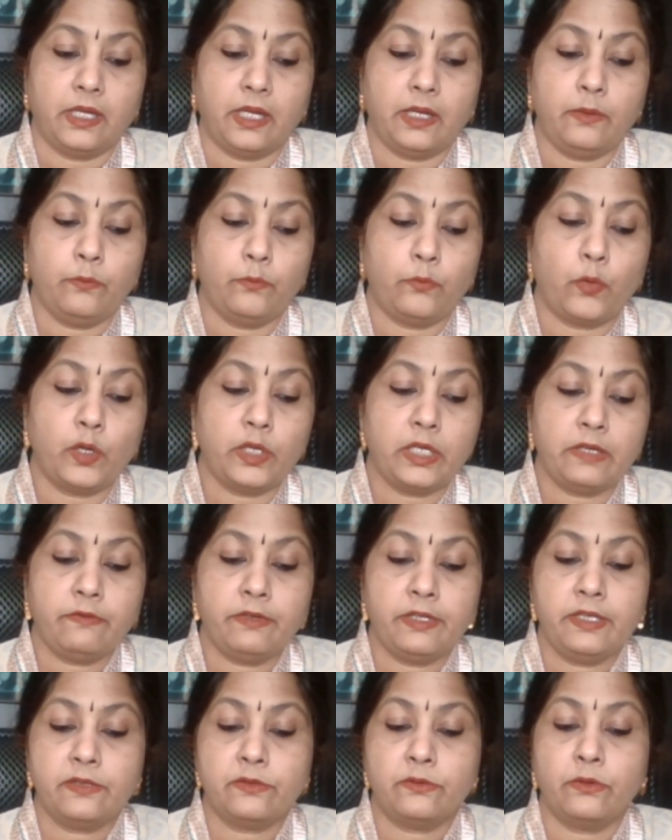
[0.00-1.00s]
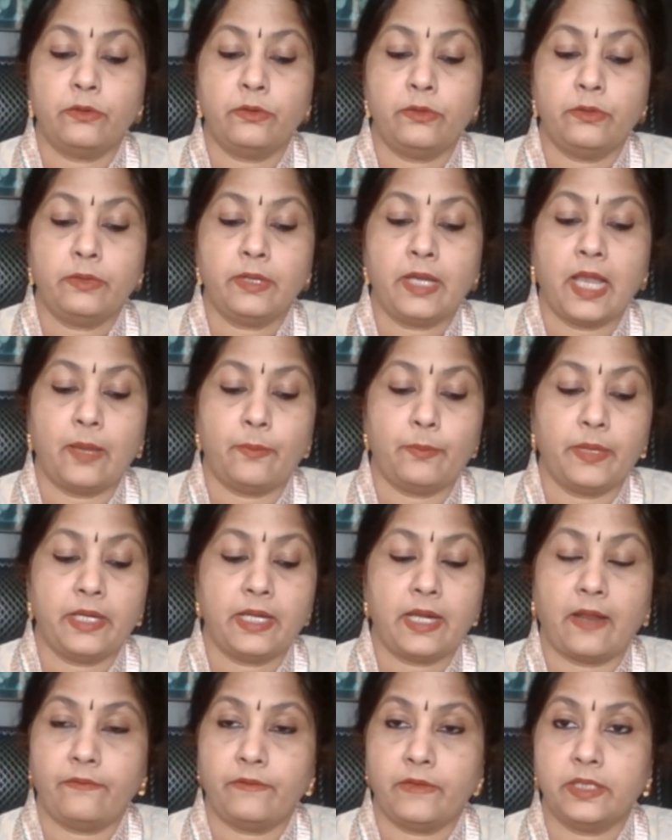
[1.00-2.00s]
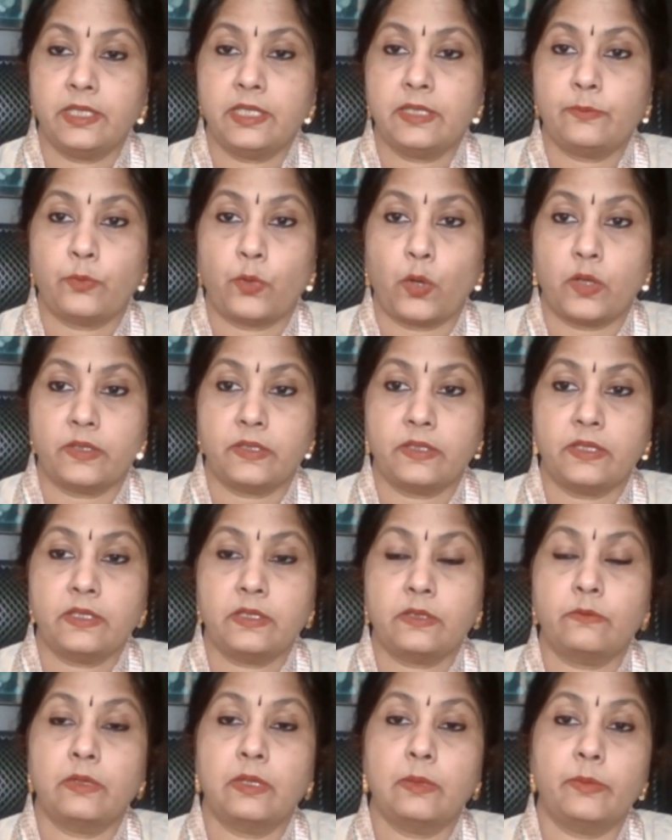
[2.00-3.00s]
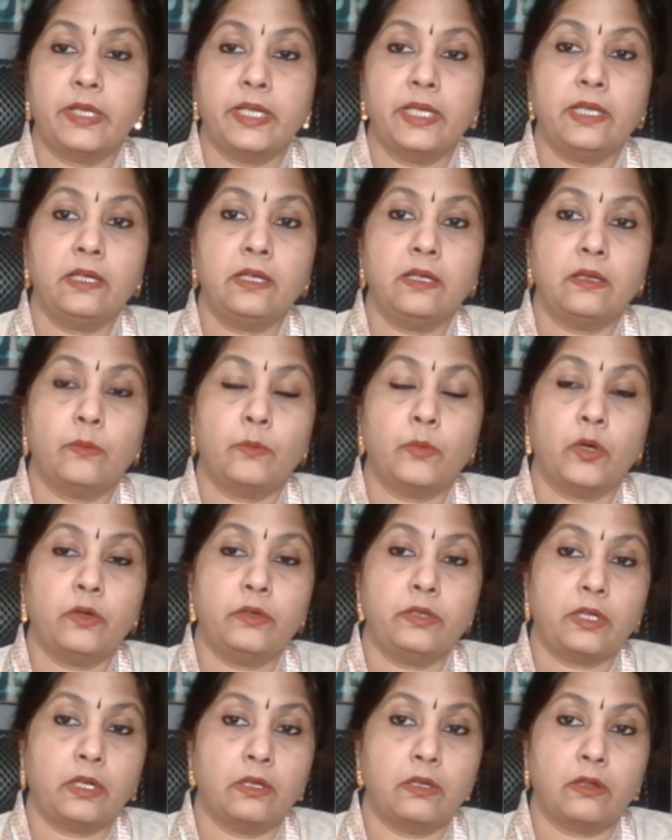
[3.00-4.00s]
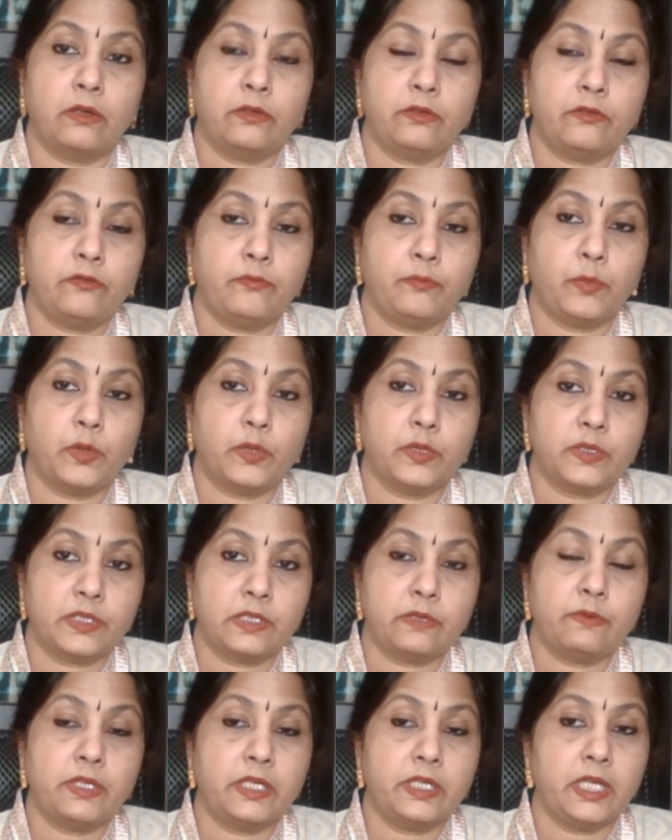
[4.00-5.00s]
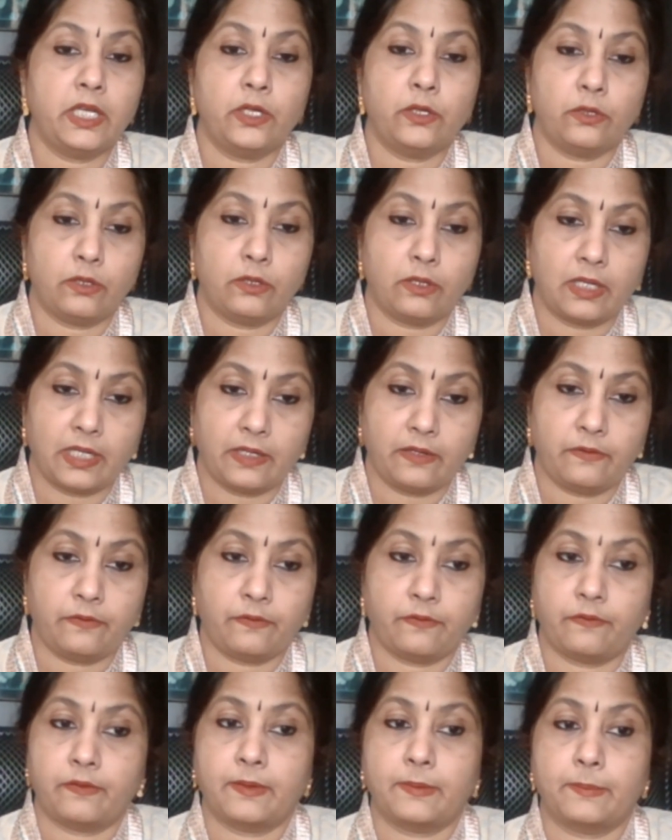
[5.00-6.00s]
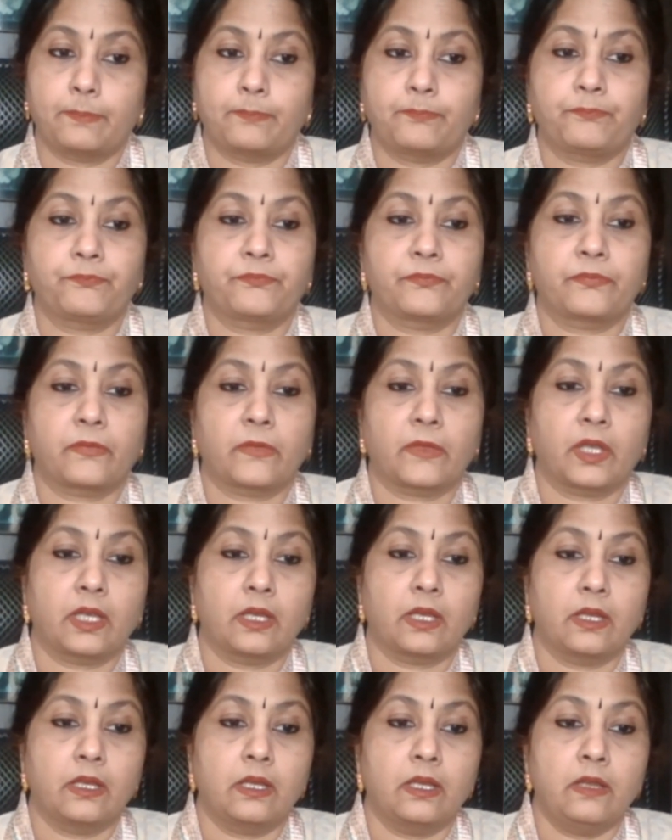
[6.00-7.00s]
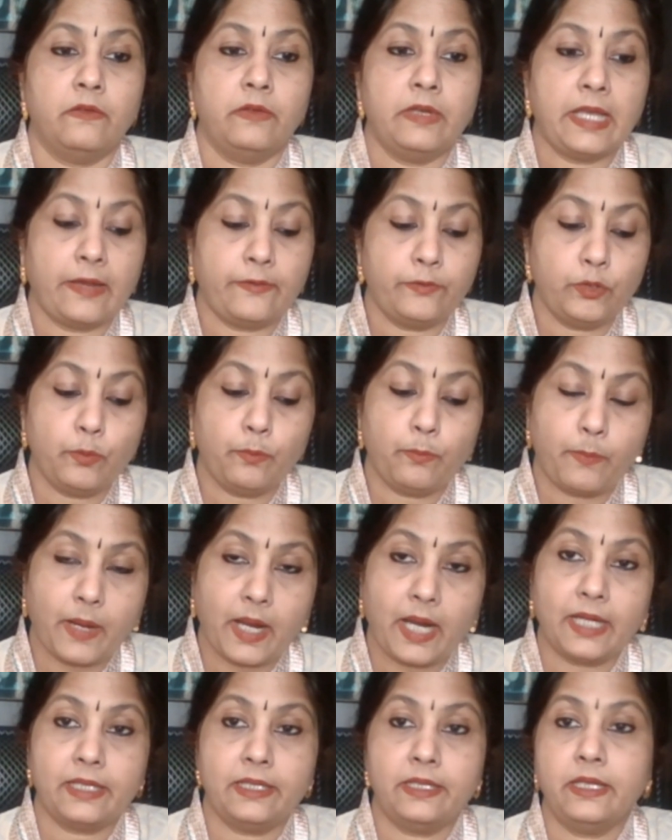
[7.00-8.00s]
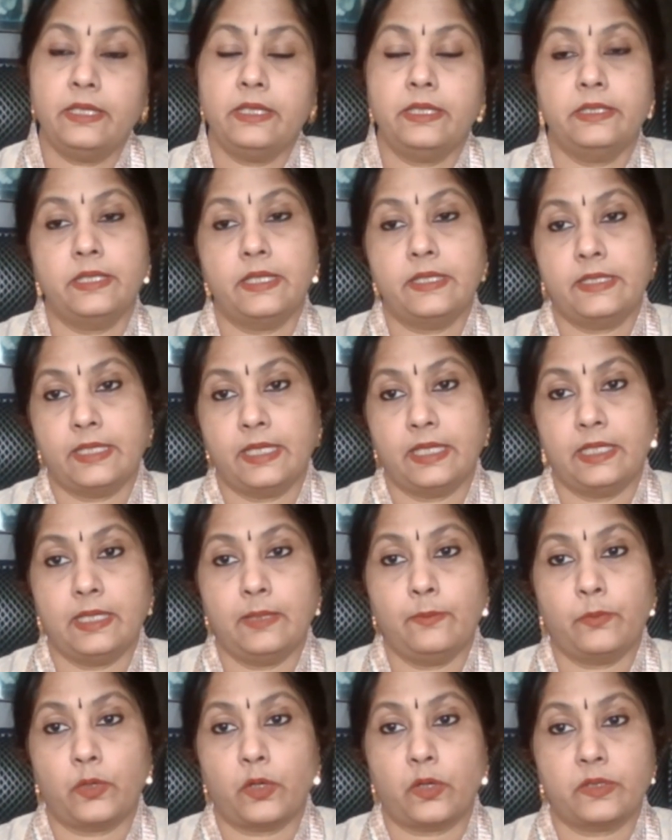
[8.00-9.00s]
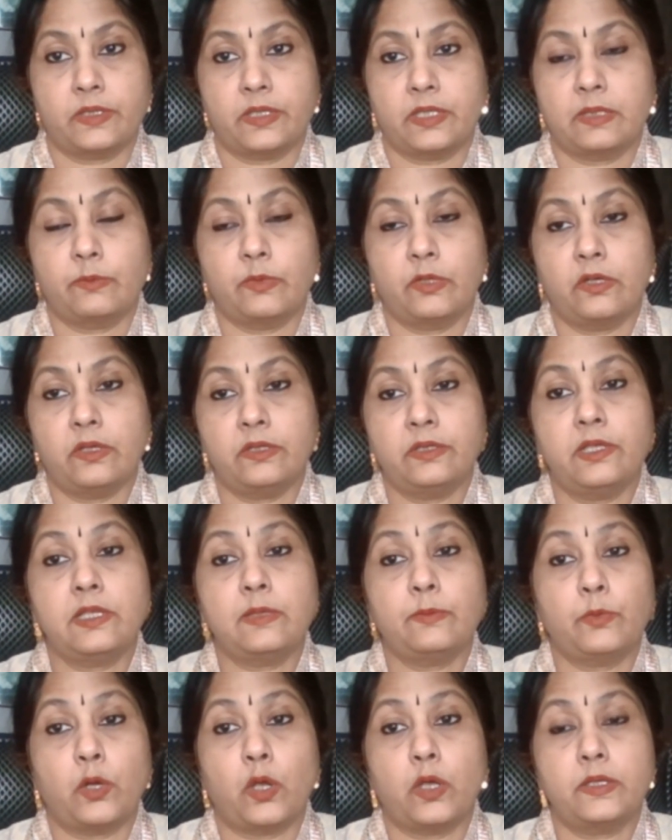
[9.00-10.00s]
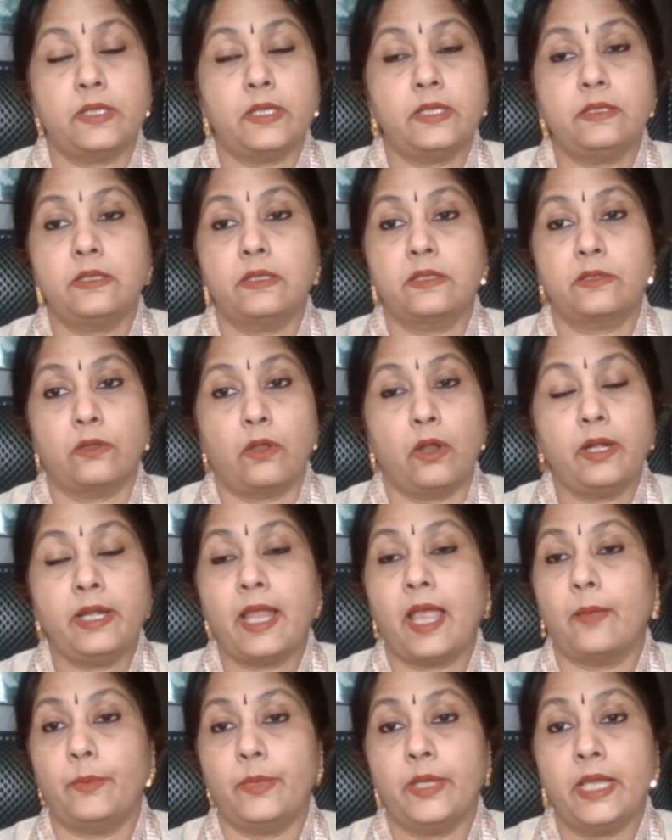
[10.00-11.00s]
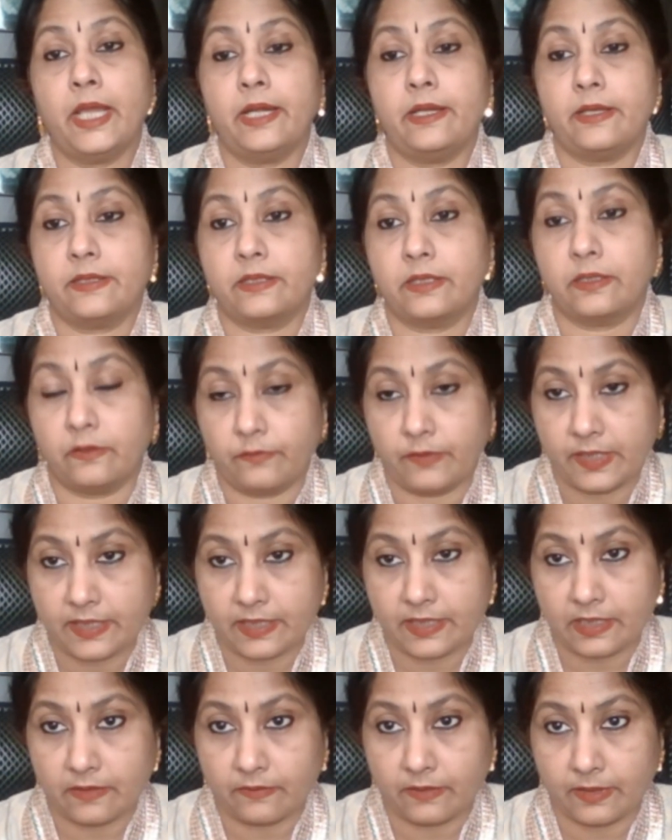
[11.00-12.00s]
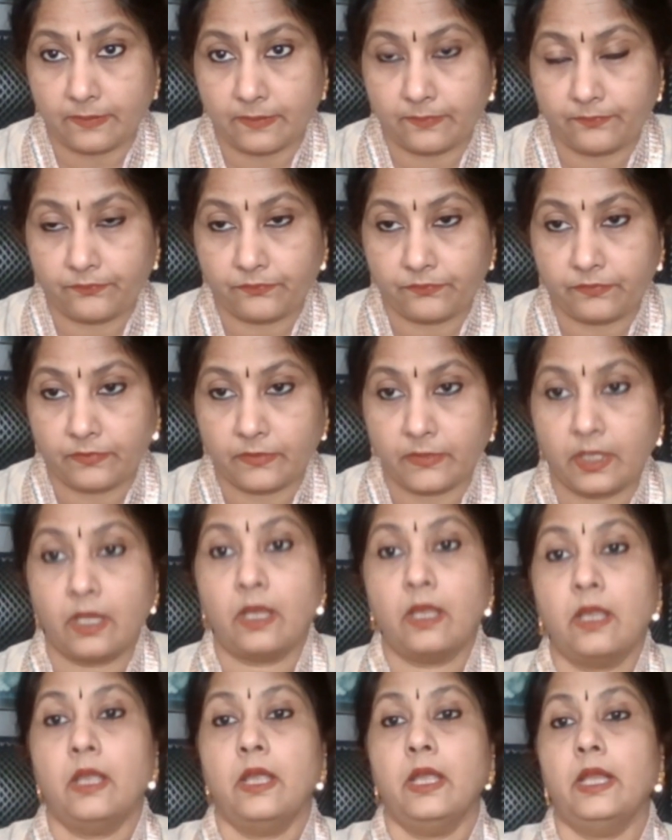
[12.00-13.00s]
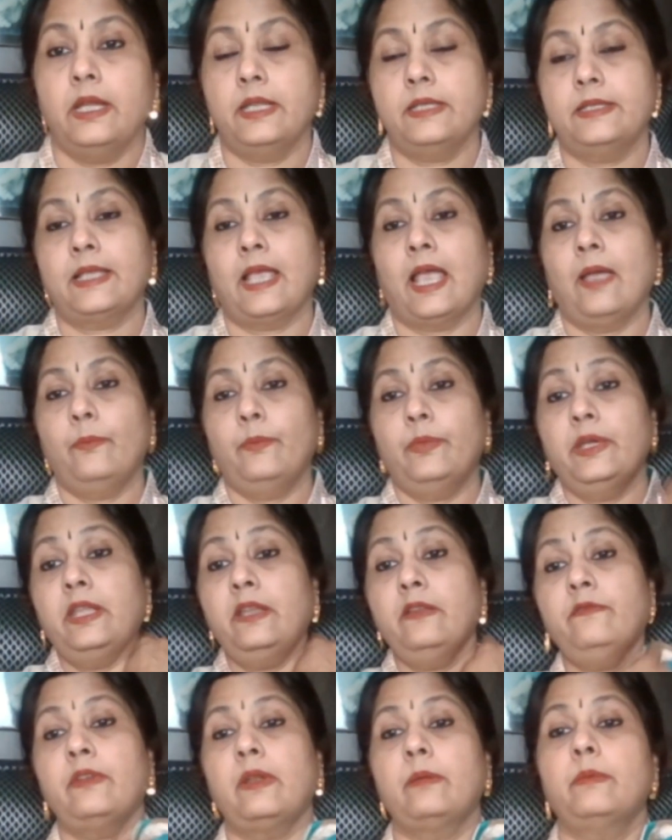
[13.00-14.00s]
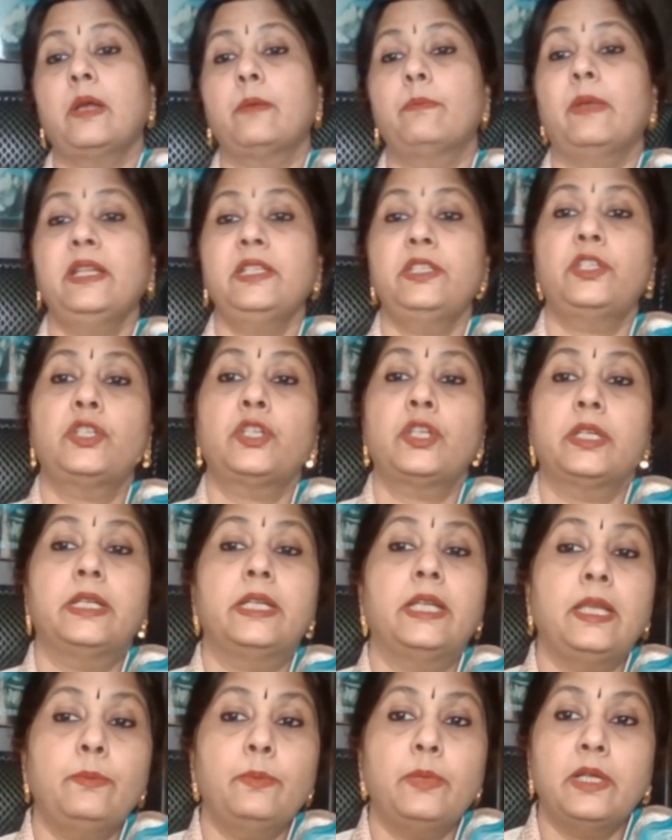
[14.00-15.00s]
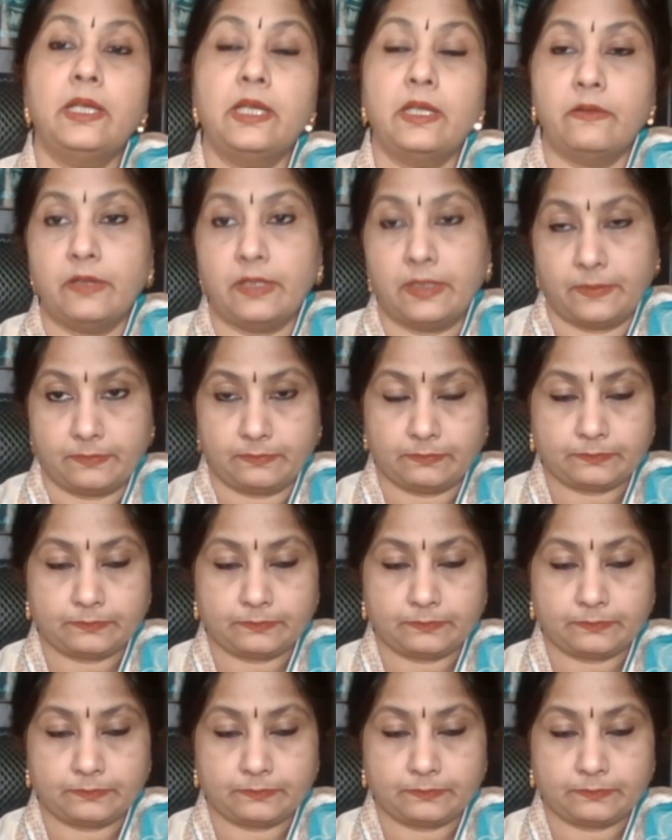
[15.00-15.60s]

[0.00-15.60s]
And whatever is going to happen after this process will bring about a lot of positivity into your life. We have to partner in this healing process, because this process is not happening at a surface level. It is happening from a much deeper level.